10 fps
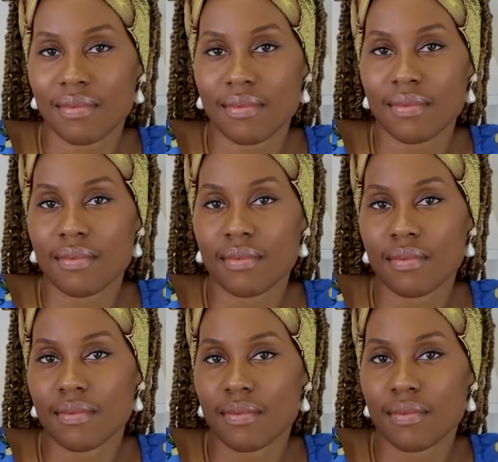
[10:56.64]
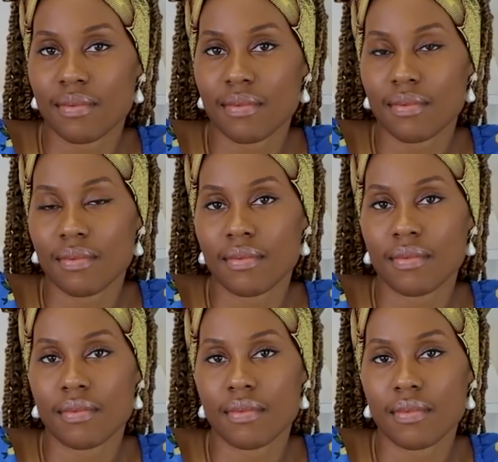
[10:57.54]

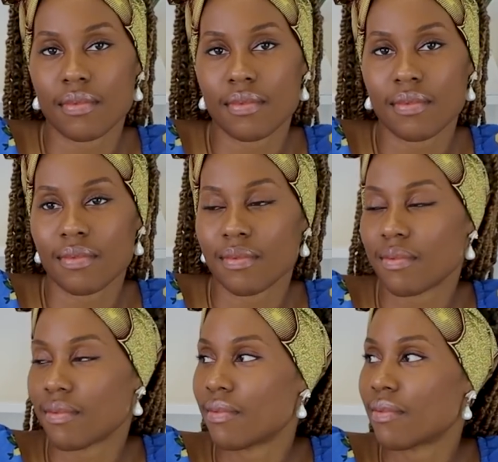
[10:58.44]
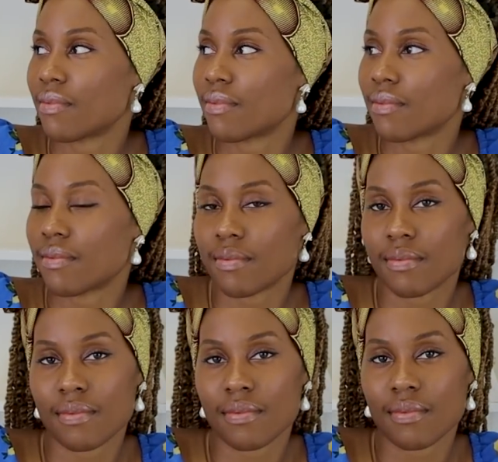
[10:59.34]

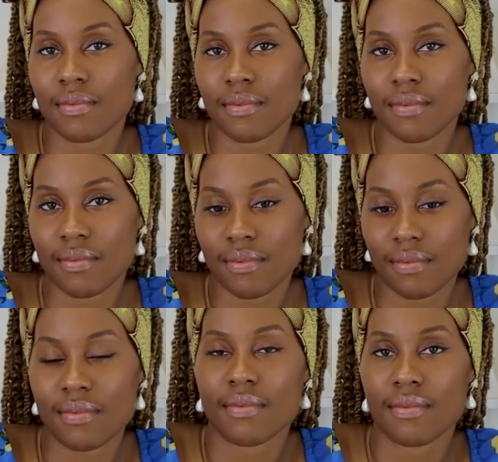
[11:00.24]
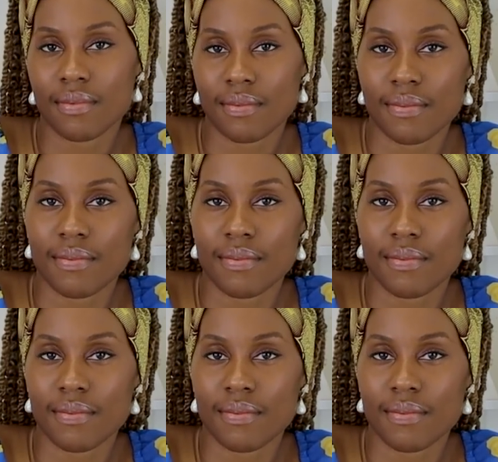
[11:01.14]
This person isn't speaking.